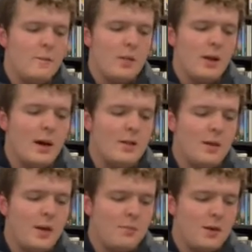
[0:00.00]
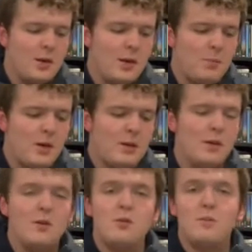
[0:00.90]
The Let It Be EP, then
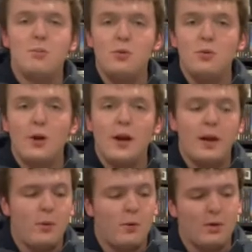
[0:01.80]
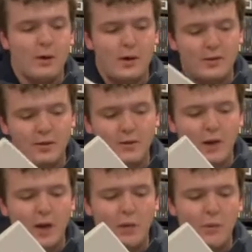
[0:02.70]
there's the Blu-ray remix of the
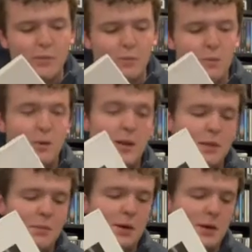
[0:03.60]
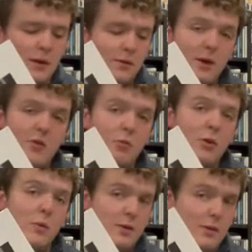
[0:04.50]
album Let It Be in
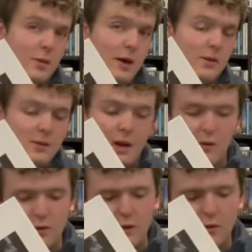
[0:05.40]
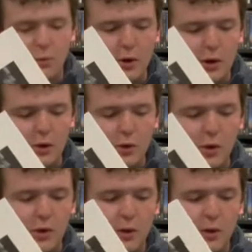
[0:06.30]
5.1 surround sound. So that's pretty cool.